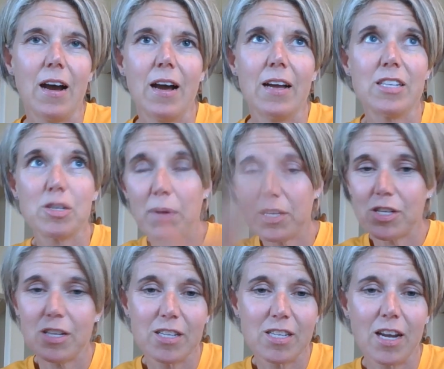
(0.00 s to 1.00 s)

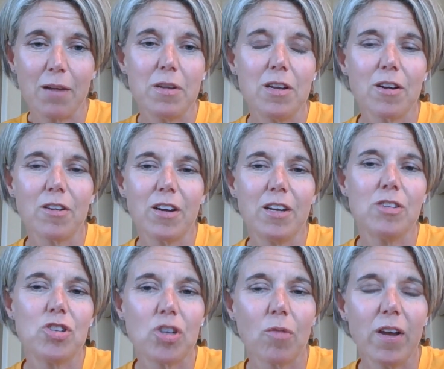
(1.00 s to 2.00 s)
especially this time of year, and
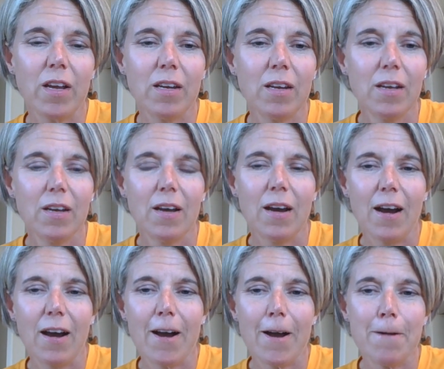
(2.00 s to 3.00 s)
enjoying
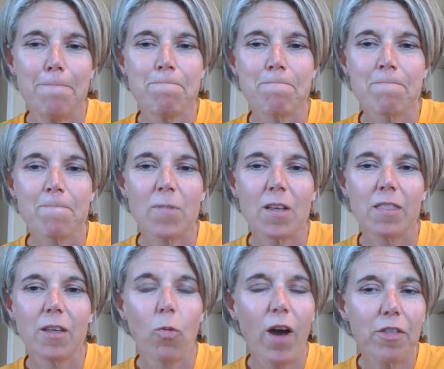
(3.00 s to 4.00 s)

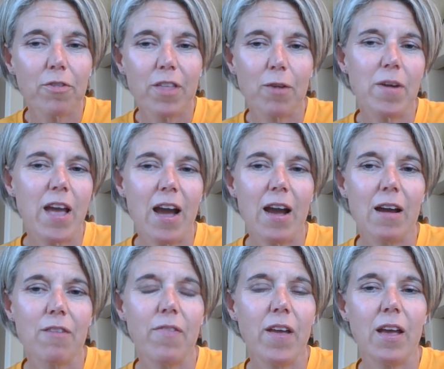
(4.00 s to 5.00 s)
the weather that we
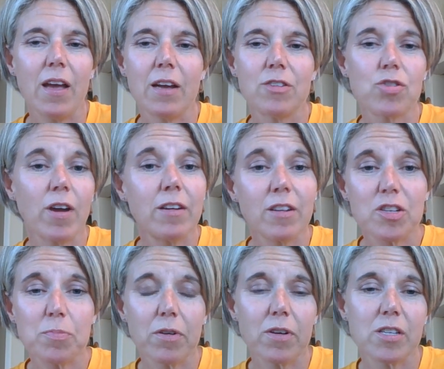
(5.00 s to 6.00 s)
have and trying to
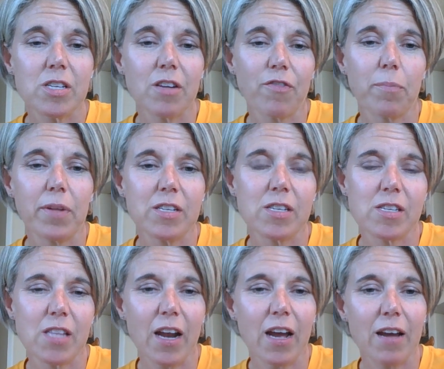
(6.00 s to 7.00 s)
experience different places
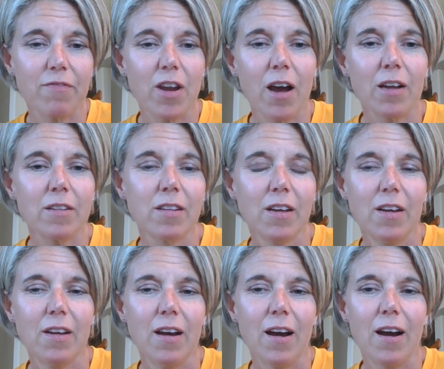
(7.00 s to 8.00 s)
that I have not
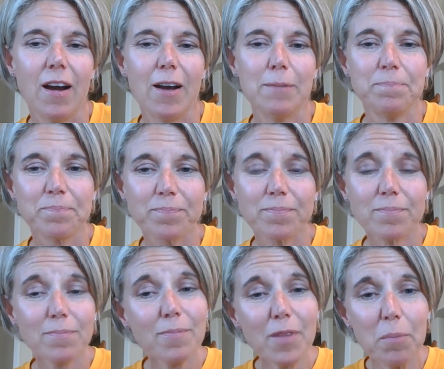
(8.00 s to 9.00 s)

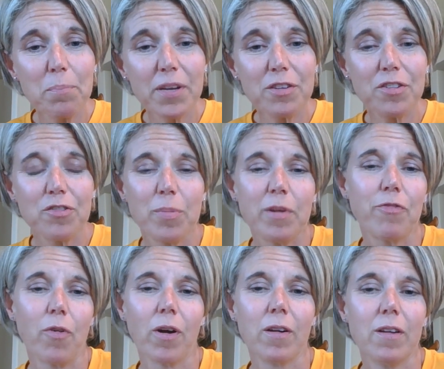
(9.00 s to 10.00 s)
been to
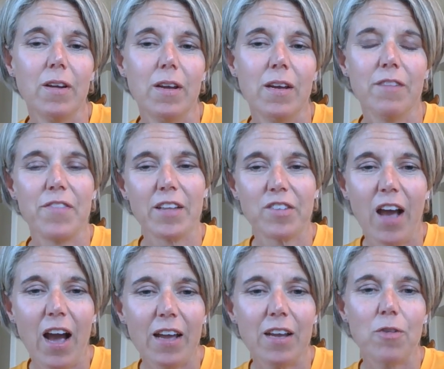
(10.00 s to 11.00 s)
before, if that's a
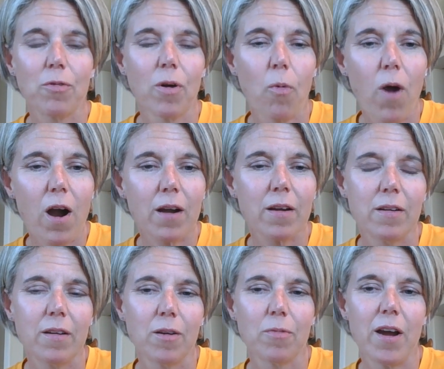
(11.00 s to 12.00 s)
hike or a walk
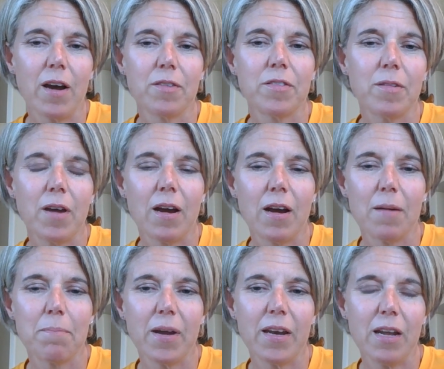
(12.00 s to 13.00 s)
around
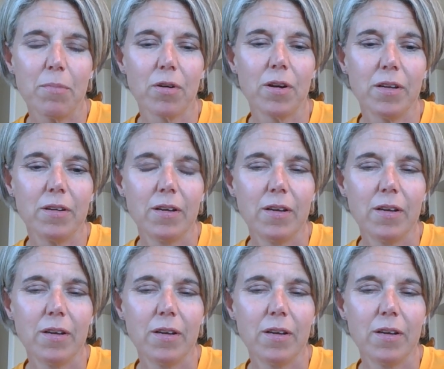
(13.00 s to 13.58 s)
my neighborhood.